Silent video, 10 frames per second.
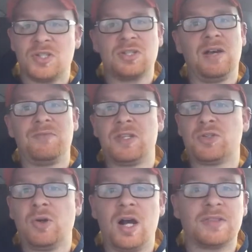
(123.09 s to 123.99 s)
of stuff in the
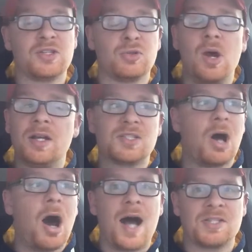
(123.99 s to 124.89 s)
trunk. The trunk is
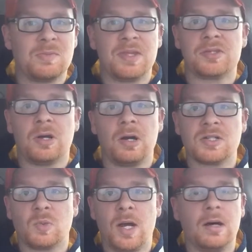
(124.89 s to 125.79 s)
awesome in this car
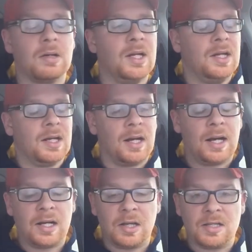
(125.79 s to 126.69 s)
as well.
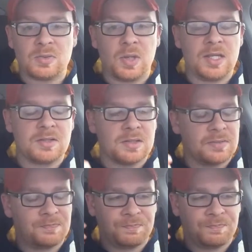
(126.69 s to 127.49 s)
It fits